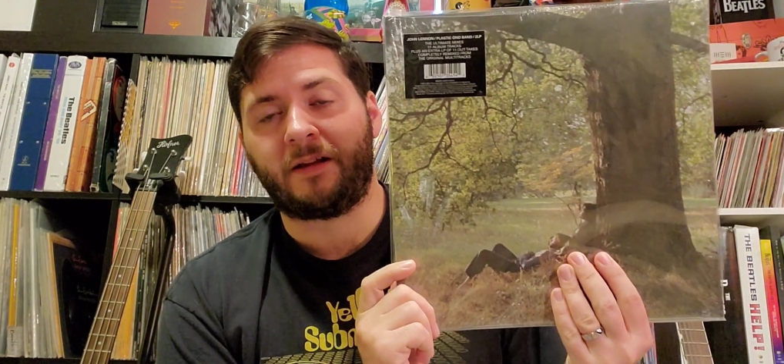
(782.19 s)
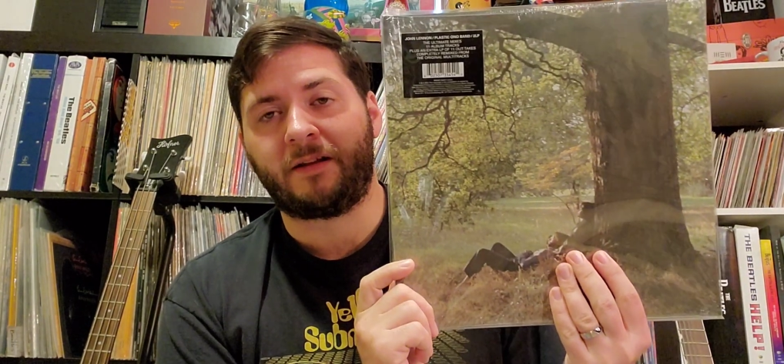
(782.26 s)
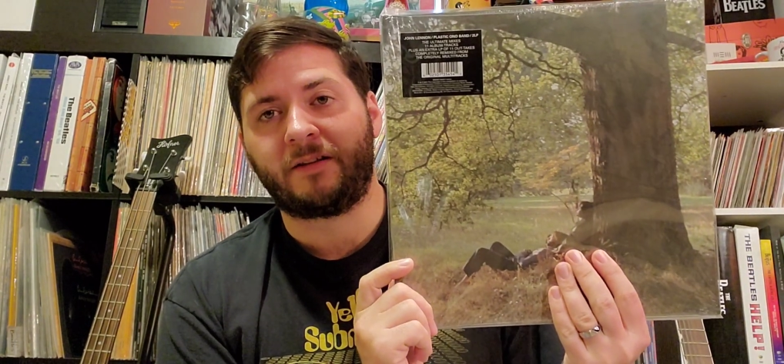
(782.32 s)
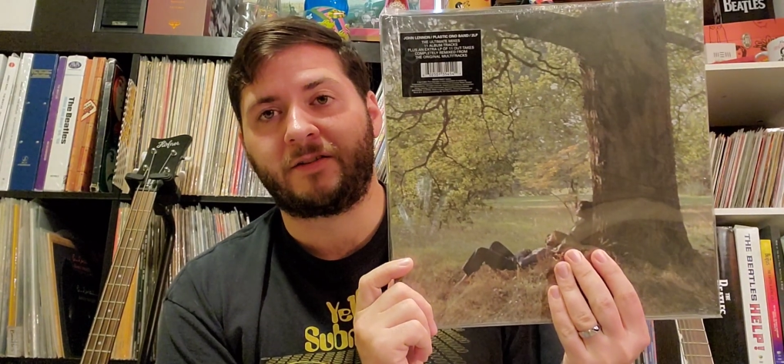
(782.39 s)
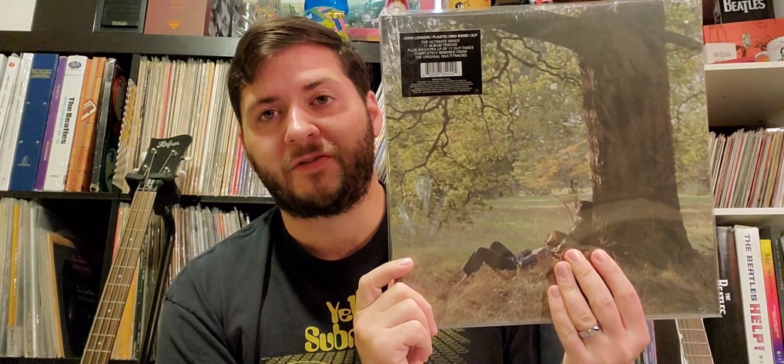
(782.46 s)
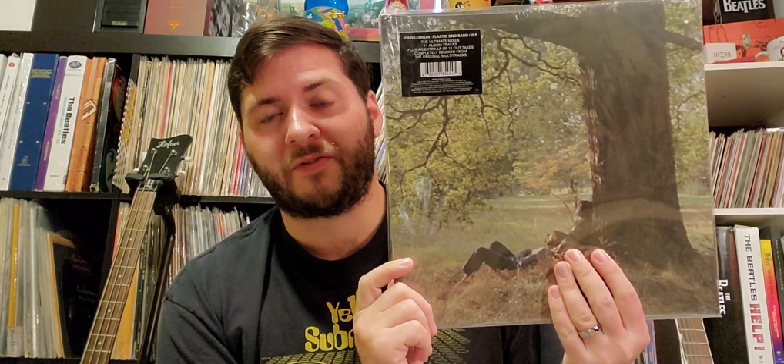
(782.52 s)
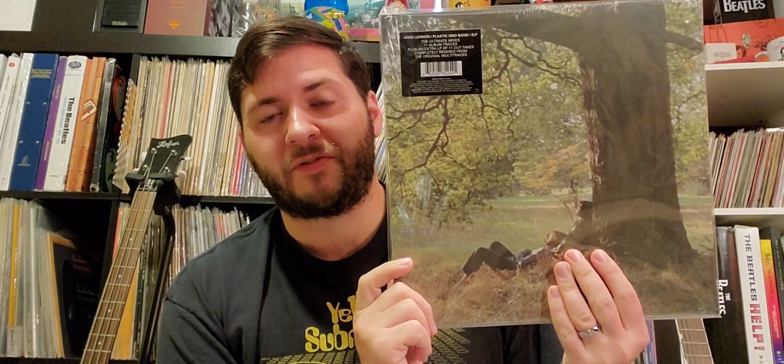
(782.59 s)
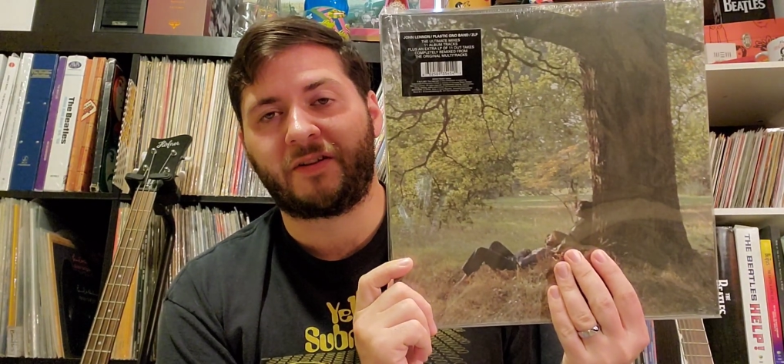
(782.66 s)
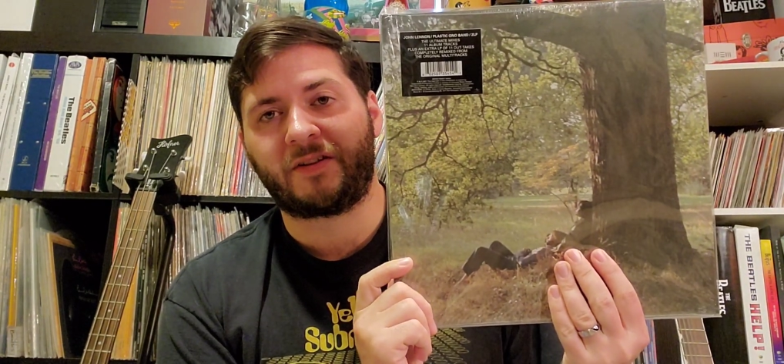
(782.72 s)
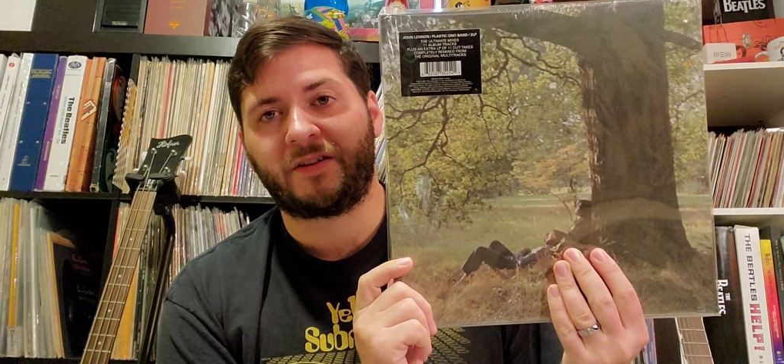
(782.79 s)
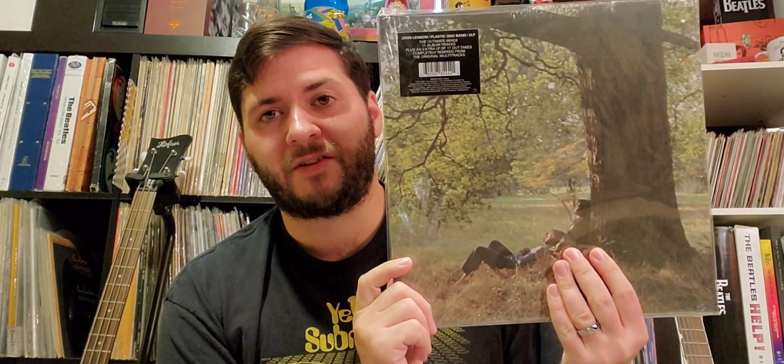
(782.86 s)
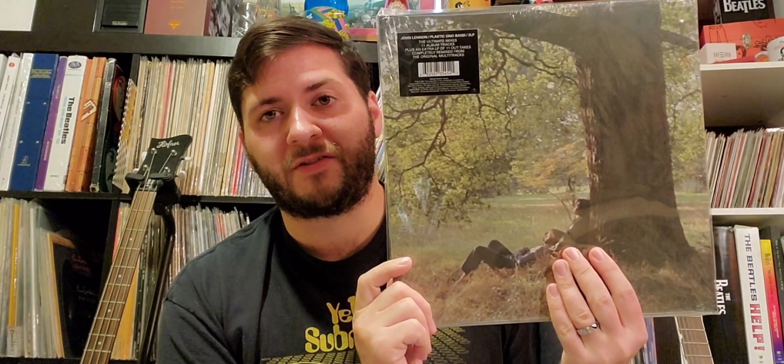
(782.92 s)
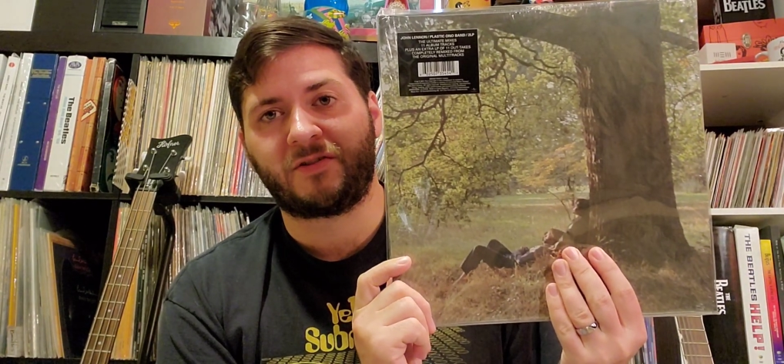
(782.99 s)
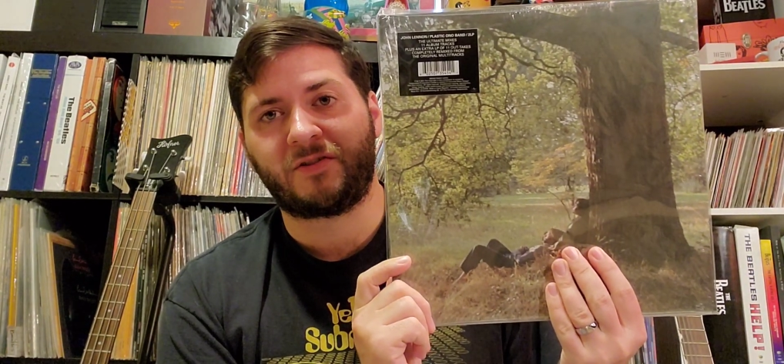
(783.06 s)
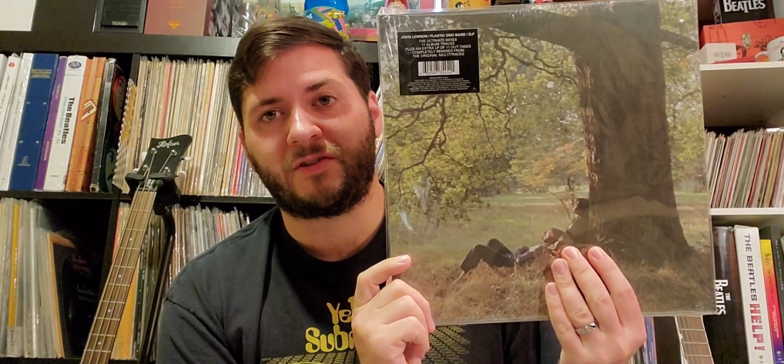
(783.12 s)
So if that
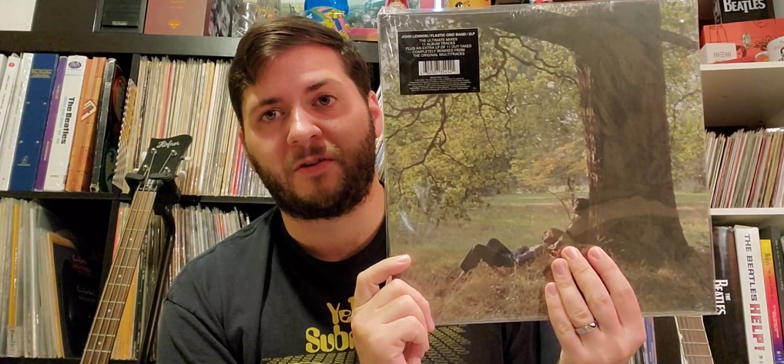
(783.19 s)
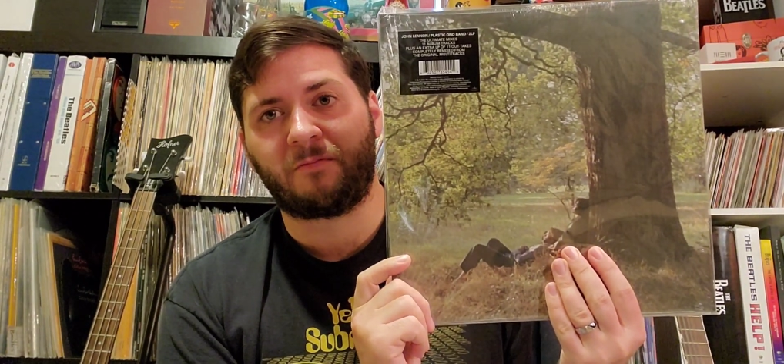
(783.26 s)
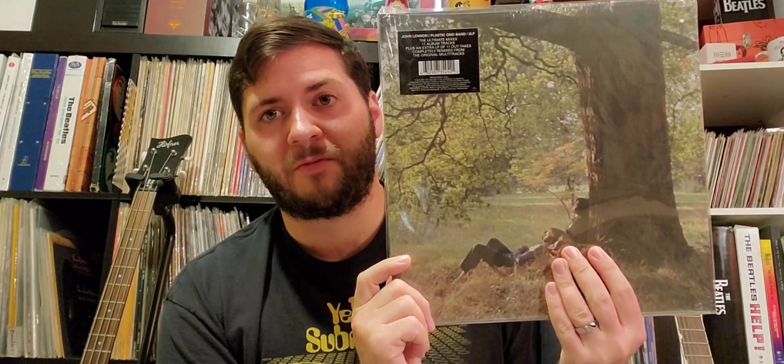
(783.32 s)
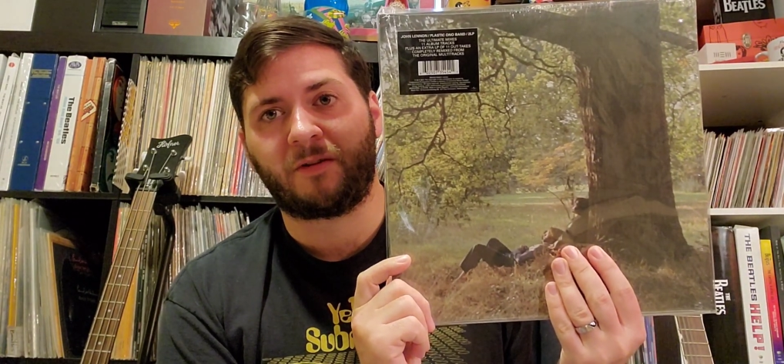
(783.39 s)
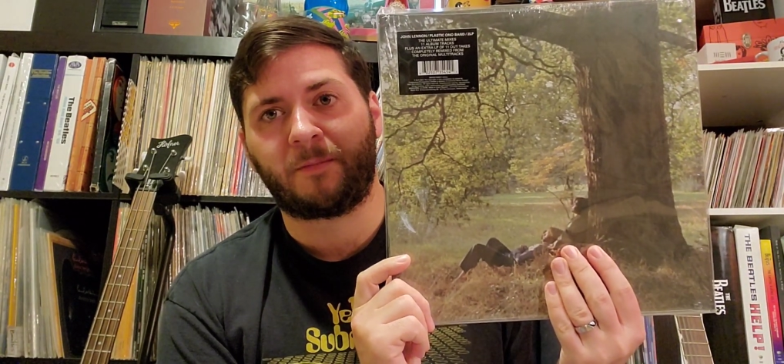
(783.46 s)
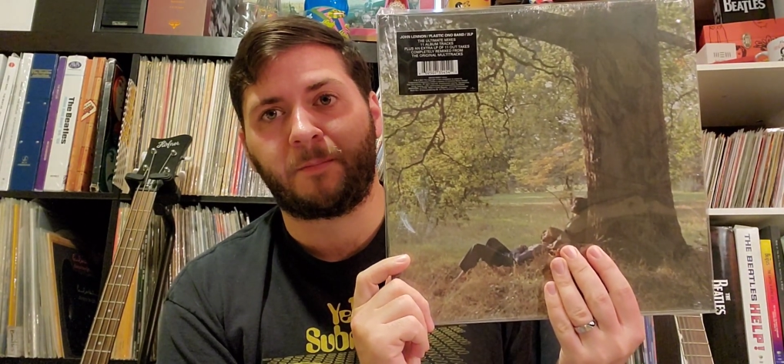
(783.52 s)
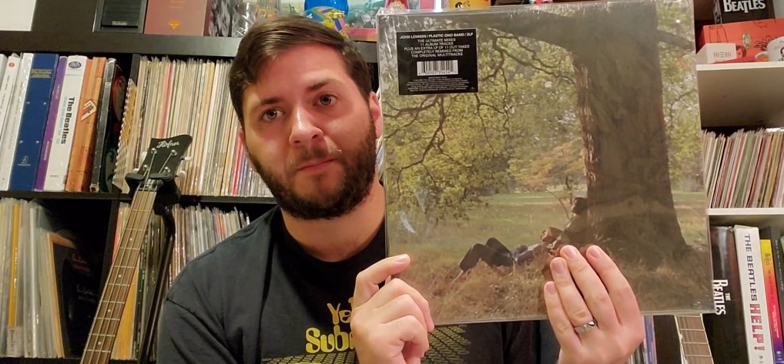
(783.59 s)
tells you something.